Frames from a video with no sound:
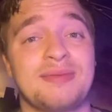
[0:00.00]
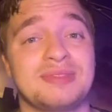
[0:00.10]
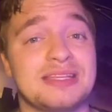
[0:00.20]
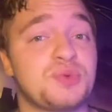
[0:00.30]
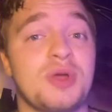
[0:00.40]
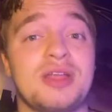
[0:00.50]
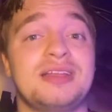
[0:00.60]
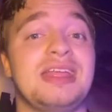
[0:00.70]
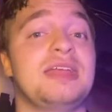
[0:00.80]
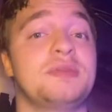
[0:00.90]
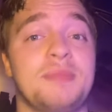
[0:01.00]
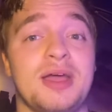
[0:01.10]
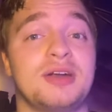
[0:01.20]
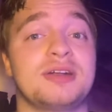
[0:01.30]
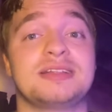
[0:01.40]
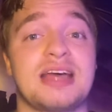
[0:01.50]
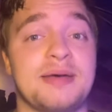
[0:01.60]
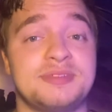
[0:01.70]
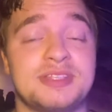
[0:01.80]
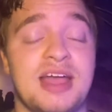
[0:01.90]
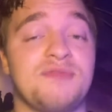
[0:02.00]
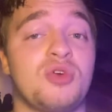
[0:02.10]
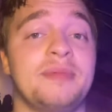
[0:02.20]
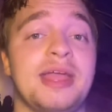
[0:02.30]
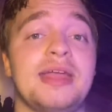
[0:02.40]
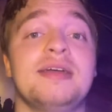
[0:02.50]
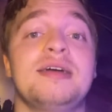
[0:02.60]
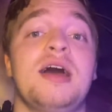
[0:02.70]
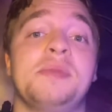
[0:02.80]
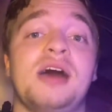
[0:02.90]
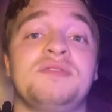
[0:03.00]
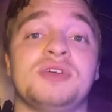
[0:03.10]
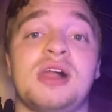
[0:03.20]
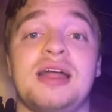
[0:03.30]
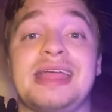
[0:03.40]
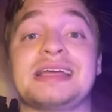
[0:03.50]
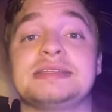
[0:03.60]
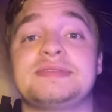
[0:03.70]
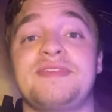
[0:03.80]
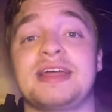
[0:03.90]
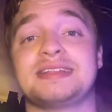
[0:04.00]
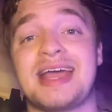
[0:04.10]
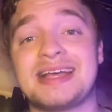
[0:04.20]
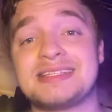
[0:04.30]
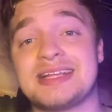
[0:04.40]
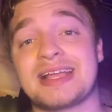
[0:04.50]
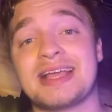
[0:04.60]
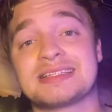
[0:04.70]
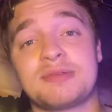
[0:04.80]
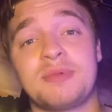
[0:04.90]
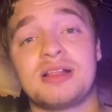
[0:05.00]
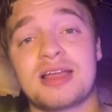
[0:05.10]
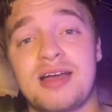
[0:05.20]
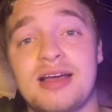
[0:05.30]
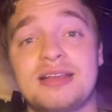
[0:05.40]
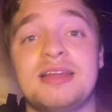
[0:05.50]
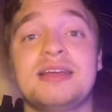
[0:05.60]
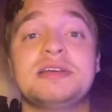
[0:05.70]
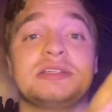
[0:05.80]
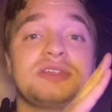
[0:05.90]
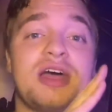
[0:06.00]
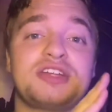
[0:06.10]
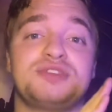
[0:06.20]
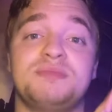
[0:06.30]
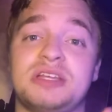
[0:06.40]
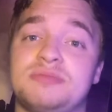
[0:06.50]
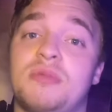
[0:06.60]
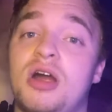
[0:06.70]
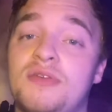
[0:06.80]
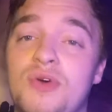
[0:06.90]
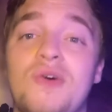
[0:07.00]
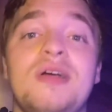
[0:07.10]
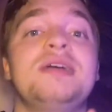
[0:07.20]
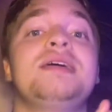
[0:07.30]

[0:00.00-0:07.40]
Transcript: This one, even better. It tops that for me. Amon Vellani is fantastic as Kamala Khan / Miss Marvel.